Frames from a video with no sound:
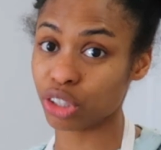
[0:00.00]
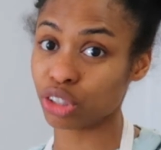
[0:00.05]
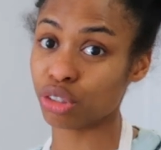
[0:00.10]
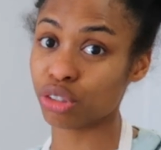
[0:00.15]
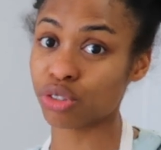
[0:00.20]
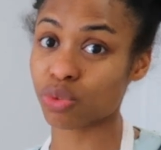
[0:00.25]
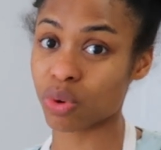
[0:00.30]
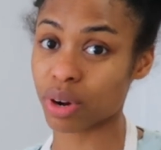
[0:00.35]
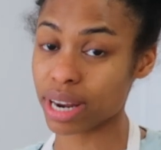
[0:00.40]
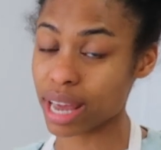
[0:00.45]

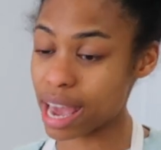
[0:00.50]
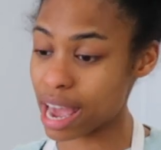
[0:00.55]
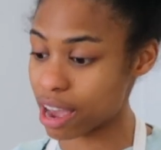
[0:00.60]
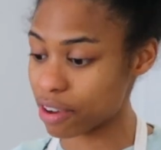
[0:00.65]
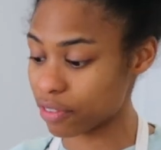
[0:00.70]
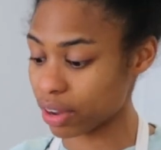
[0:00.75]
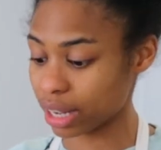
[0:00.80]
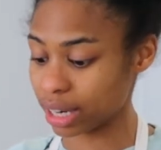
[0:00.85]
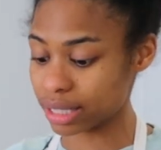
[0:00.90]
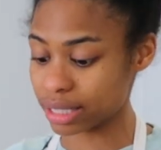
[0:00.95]
use 1/2
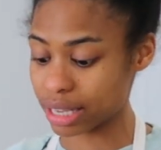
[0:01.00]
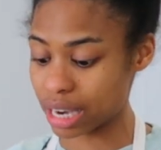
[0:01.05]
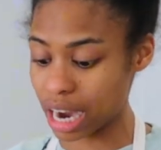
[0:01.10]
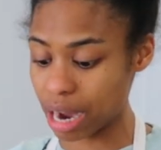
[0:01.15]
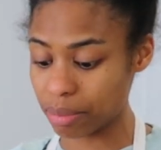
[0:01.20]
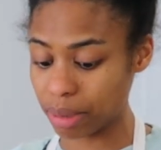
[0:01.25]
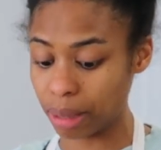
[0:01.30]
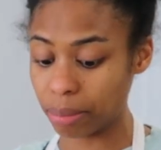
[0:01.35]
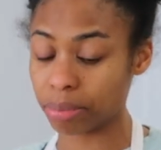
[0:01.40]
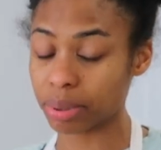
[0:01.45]
at a
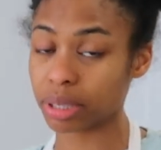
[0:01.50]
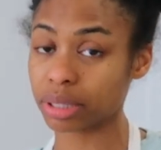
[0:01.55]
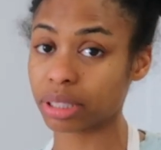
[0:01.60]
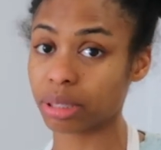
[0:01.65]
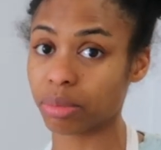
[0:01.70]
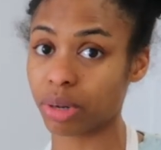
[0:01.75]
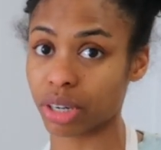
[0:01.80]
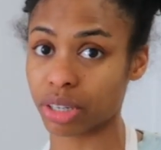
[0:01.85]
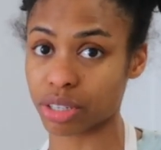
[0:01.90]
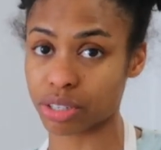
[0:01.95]
time, and put
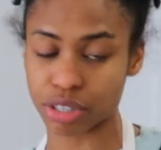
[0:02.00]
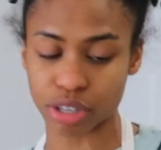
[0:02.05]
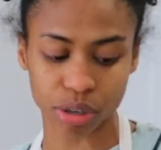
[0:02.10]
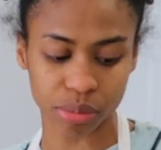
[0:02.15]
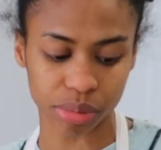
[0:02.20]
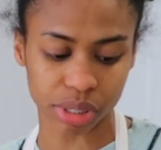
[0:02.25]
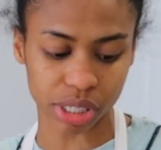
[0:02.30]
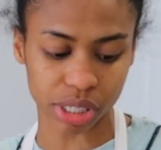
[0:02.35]
them on a soap